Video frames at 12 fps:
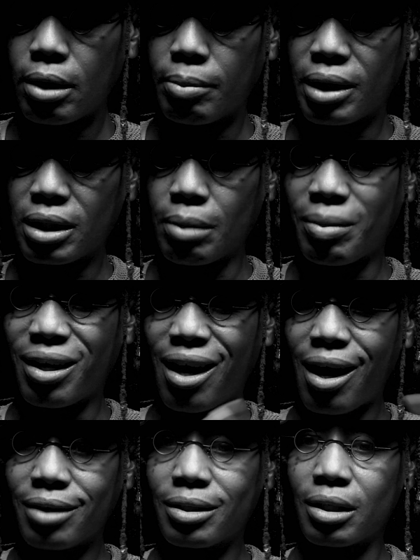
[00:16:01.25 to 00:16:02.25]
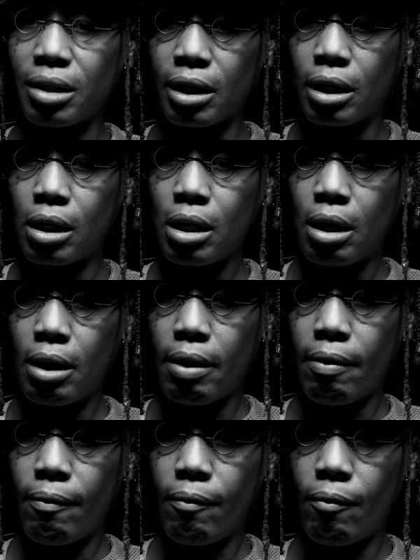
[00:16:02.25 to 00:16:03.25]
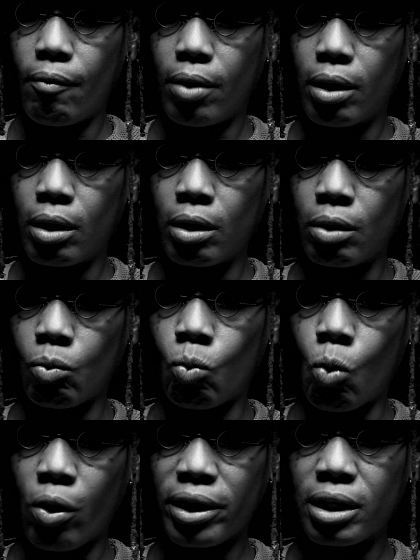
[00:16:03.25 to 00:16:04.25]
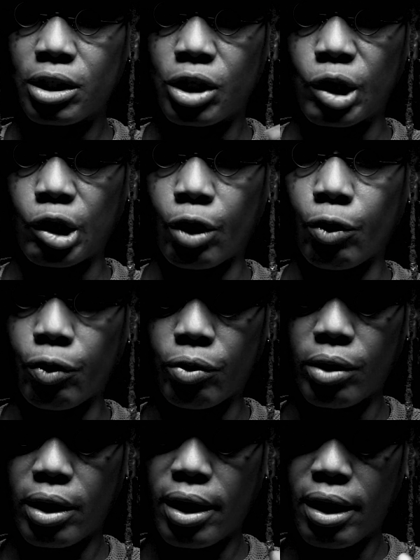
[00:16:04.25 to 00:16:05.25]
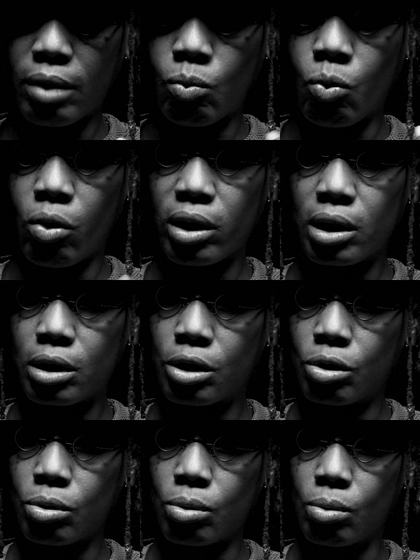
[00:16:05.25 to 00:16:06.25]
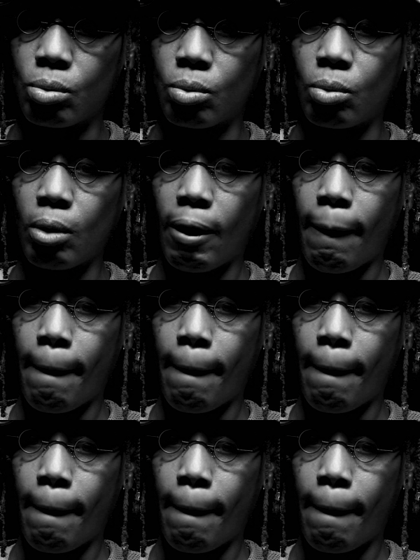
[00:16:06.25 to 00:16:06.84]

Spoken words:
because I'm constantly wanting to learn and wanting to